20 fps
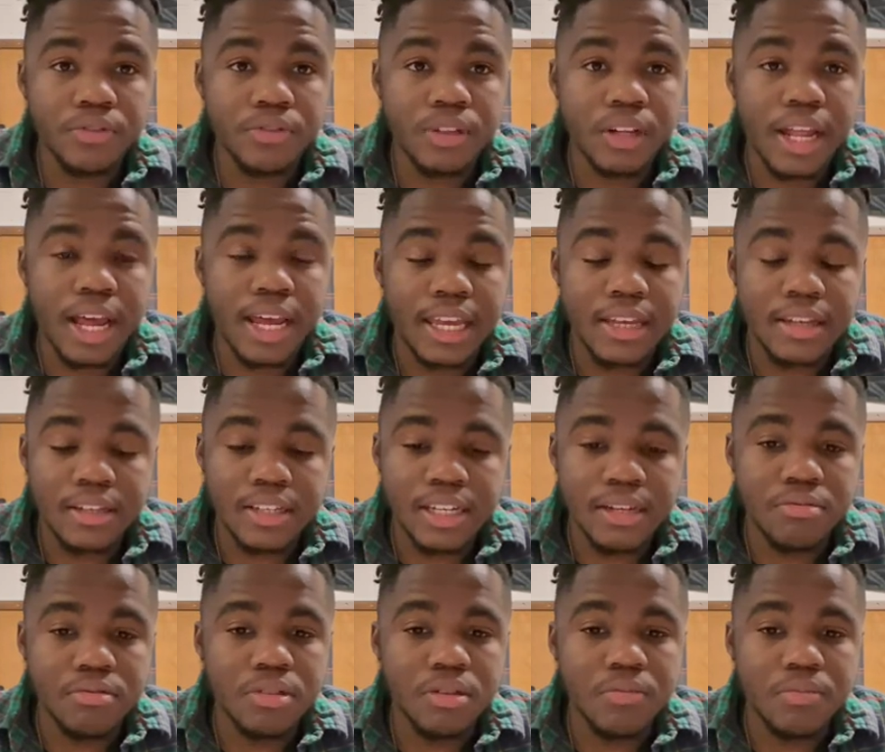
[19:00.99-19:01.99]
Like,
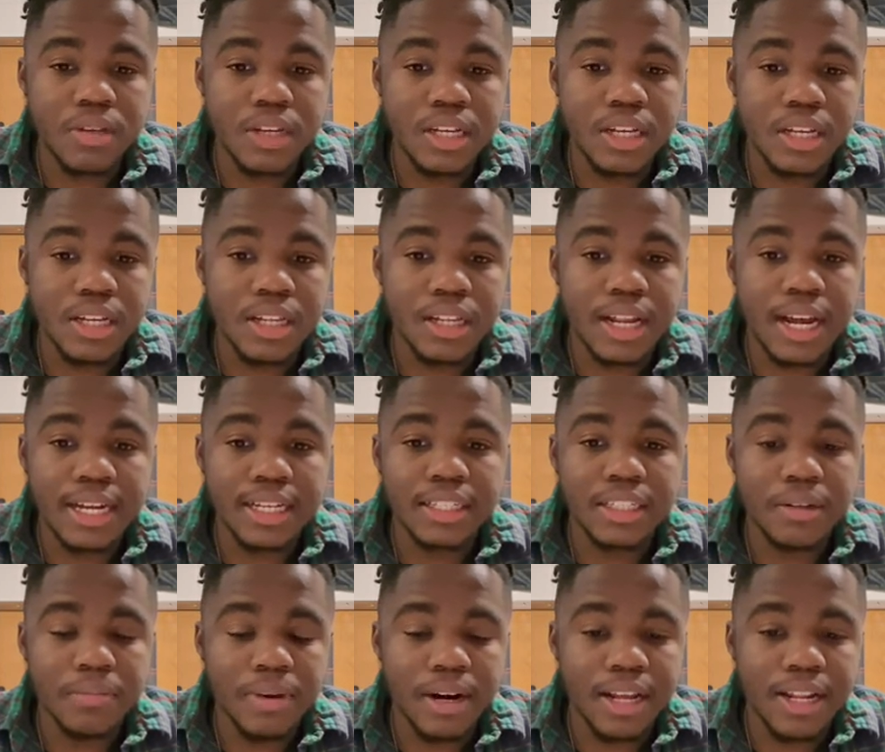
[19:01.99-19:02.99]
seems to be like
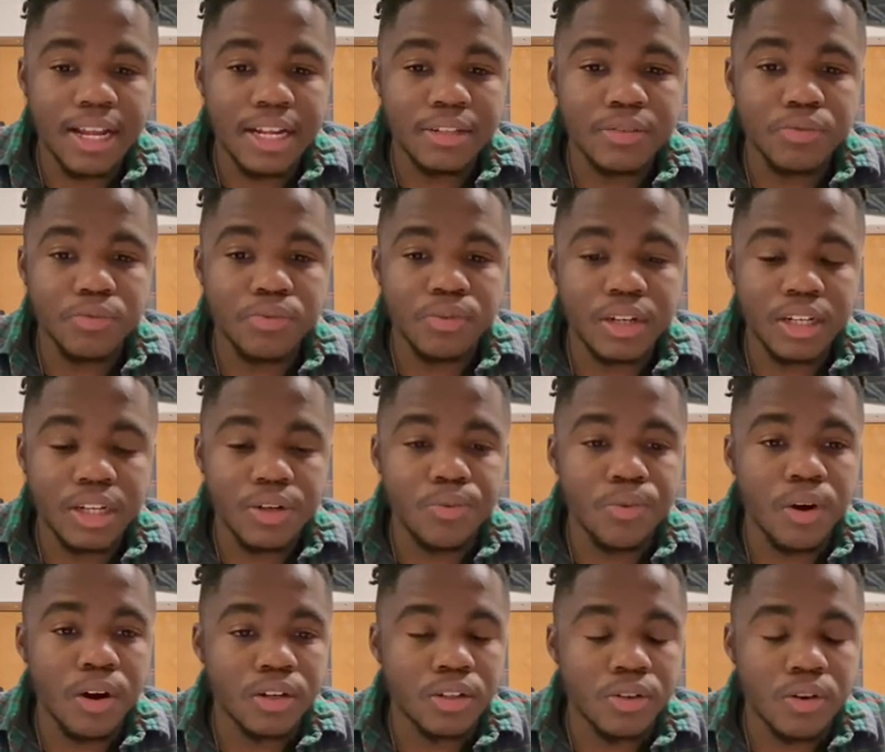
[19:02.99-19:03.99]
somebody that's really
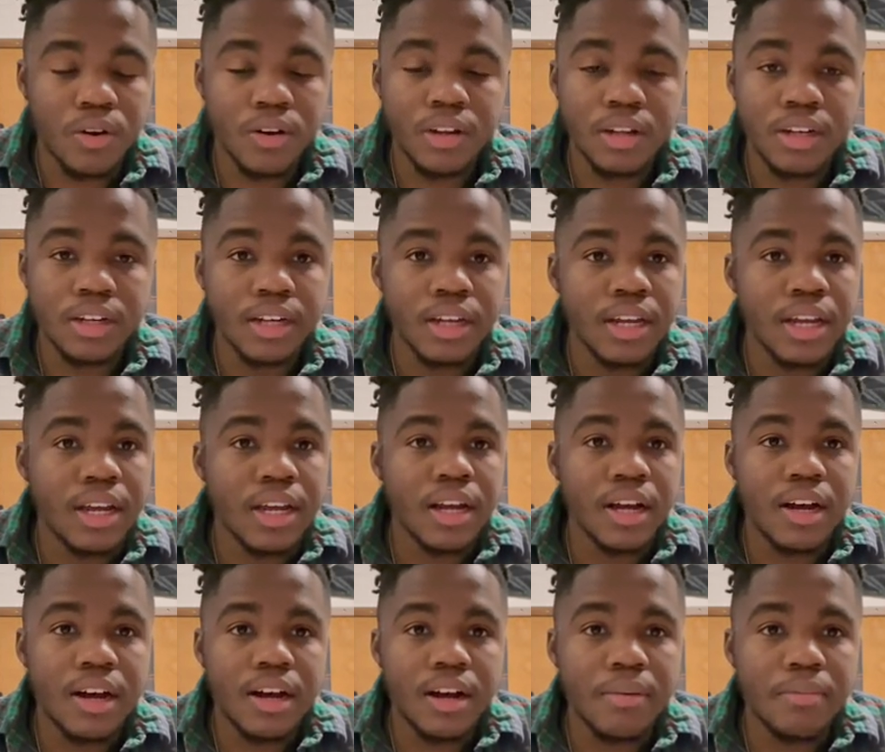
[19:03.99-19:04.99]
worked on it
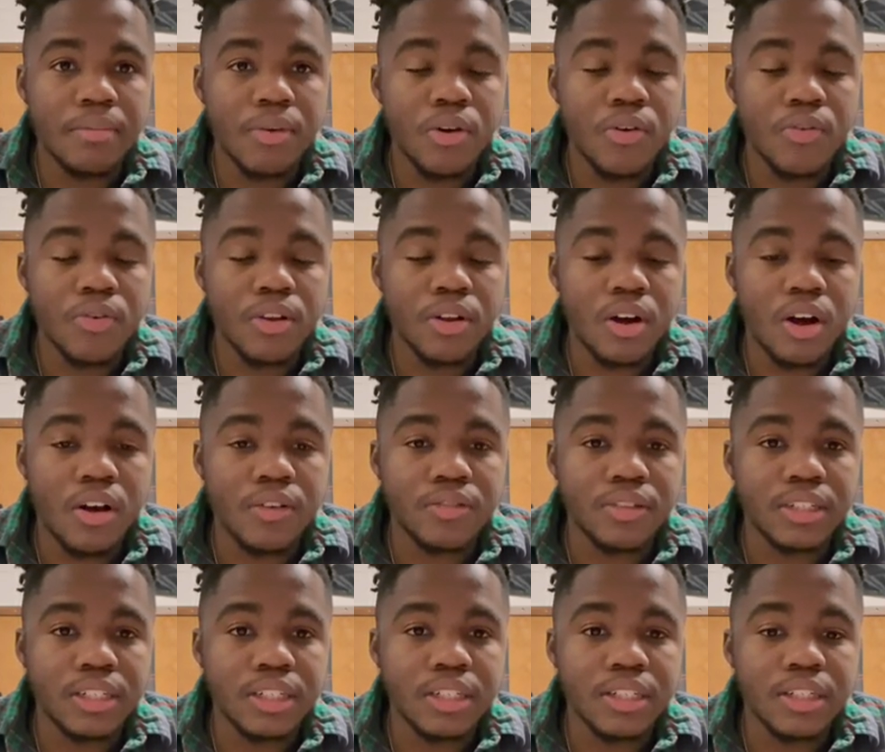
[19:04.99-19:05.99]
over the
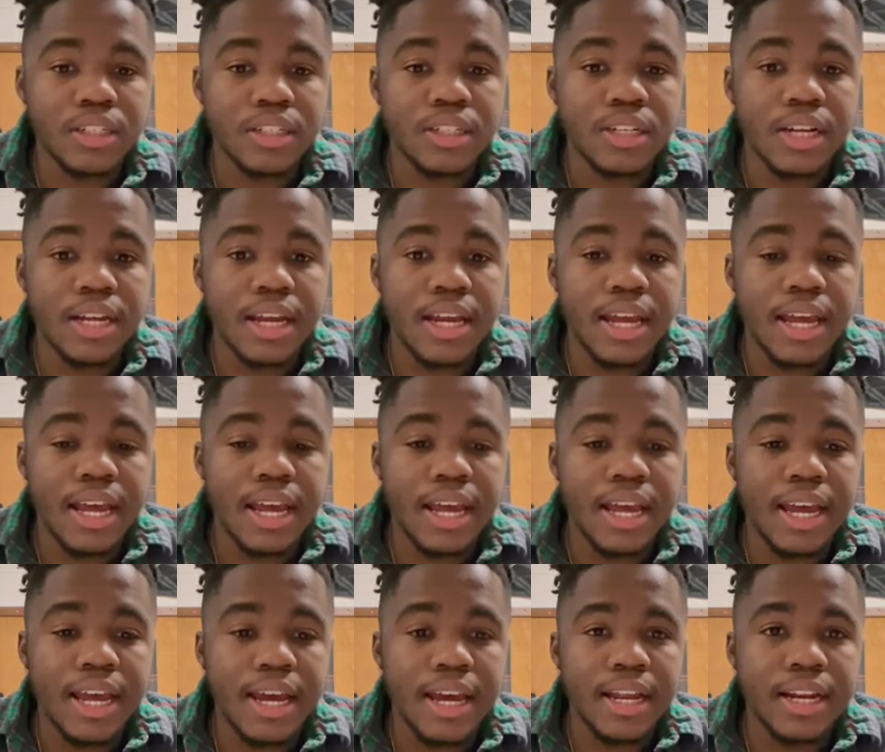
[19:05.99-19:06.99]
offseason.
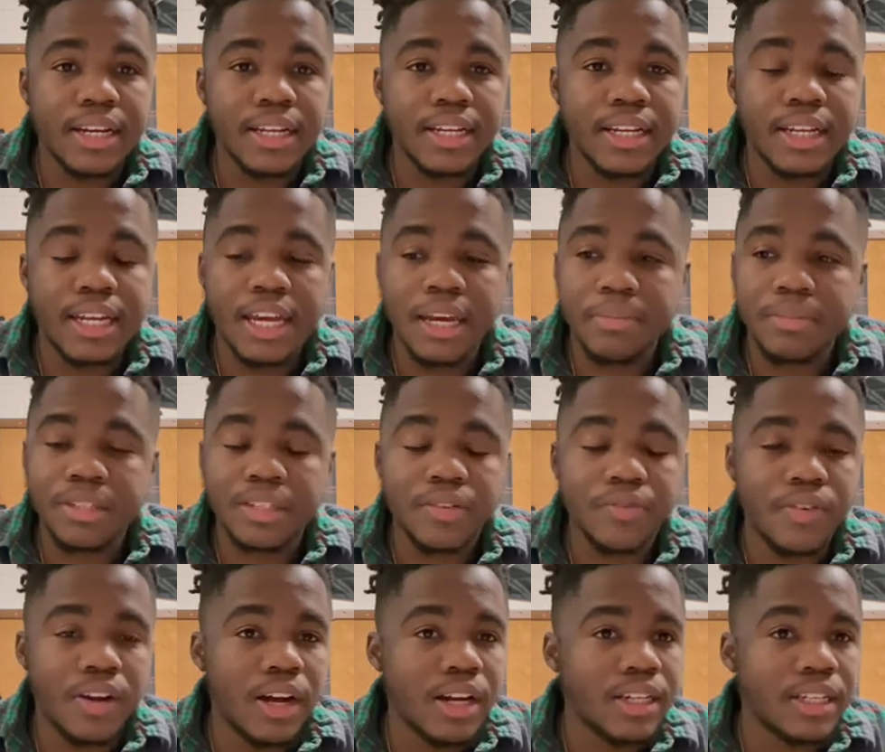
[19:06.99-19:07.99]
And him and
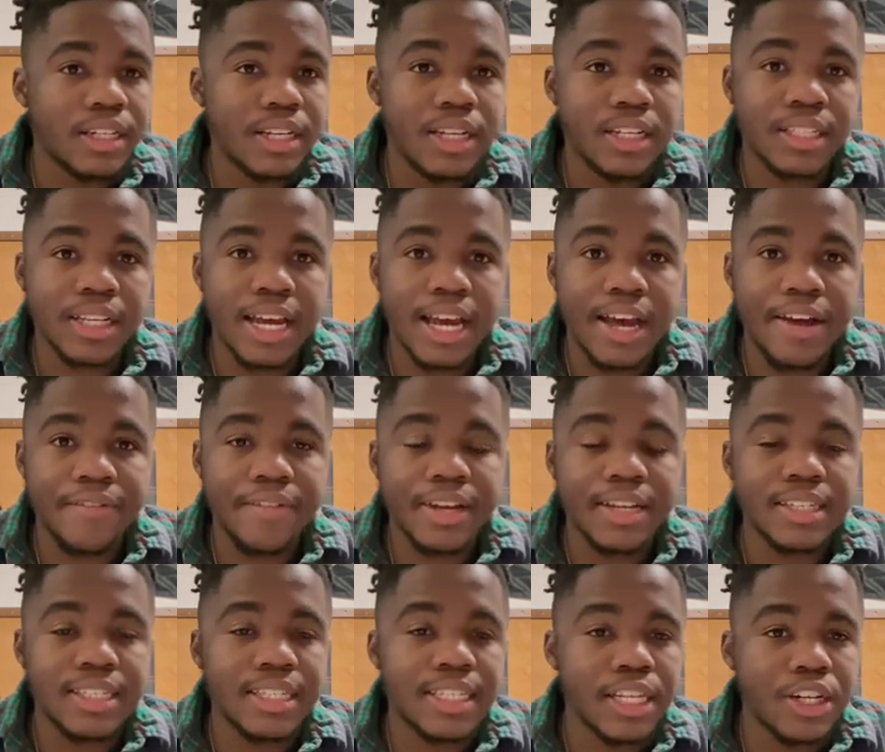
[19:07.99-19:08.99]
Stephon Diggs have a
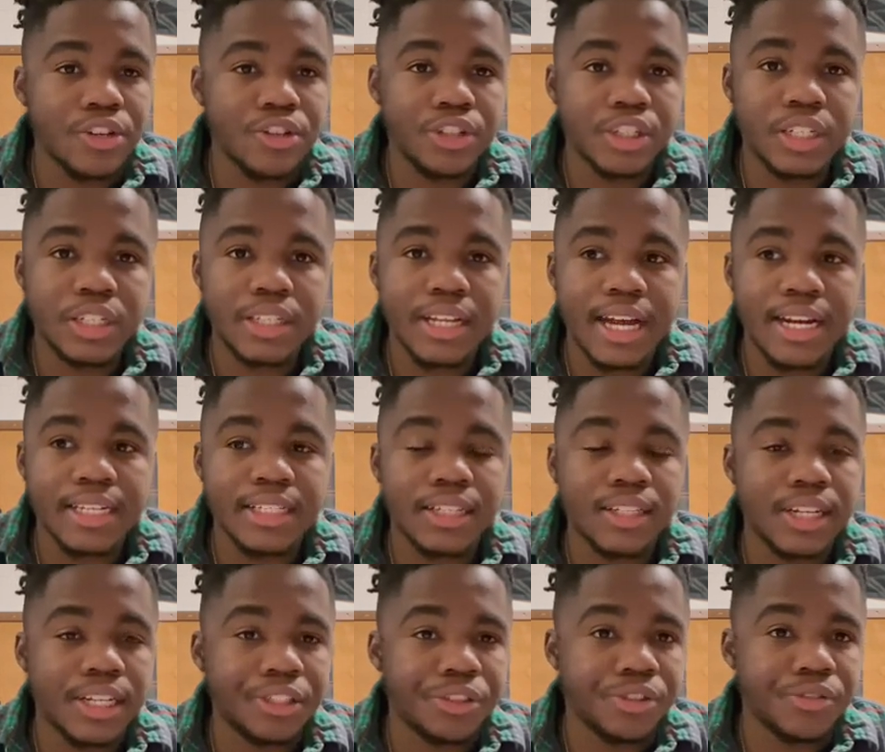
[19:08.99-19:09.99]
synergy that is
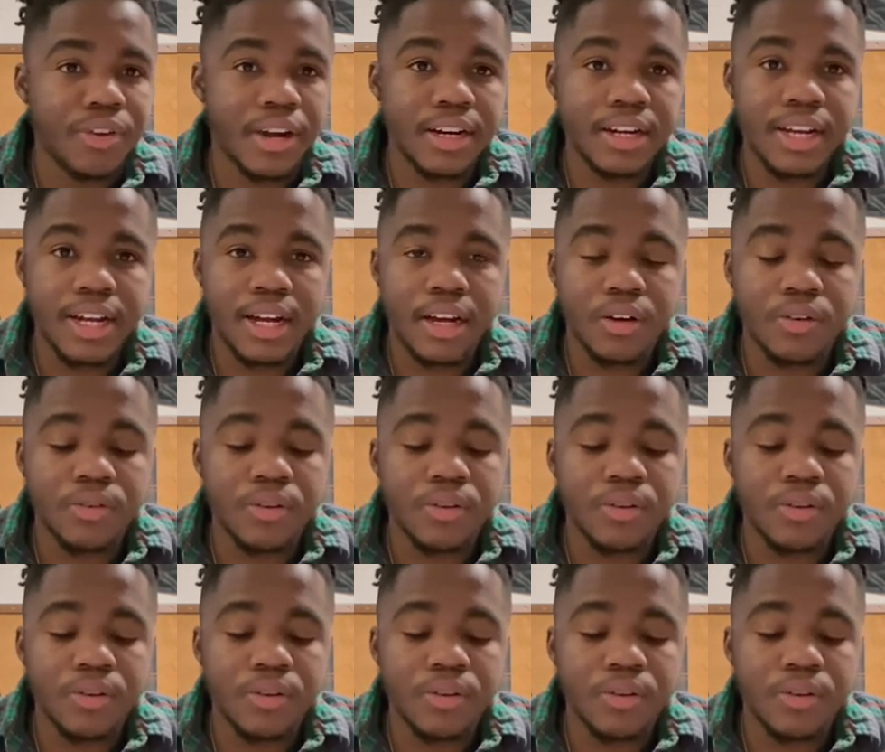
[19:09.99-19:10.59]
electric right now.